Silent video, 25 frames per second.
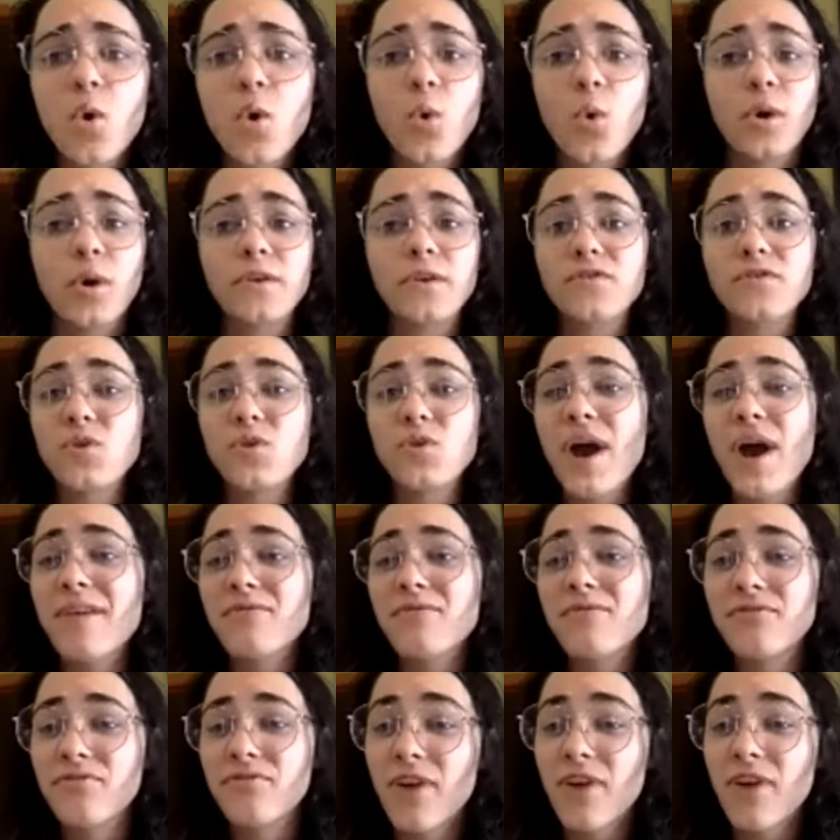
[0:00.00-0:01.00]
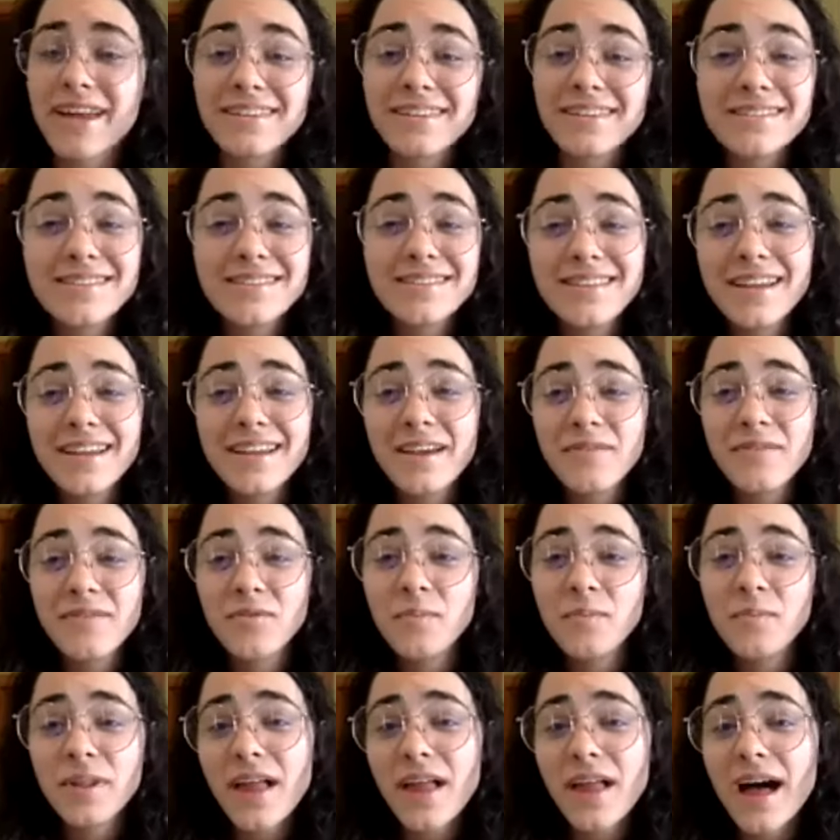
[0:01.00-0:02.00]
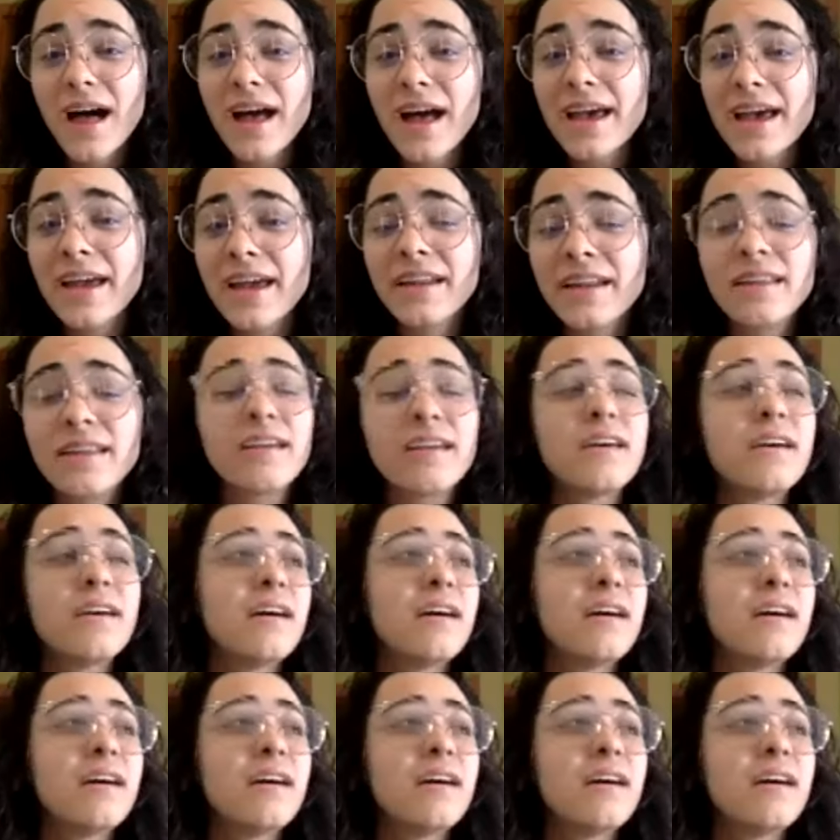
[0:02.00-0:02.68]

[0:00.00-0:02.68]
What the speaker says: or if you have friends who have applied,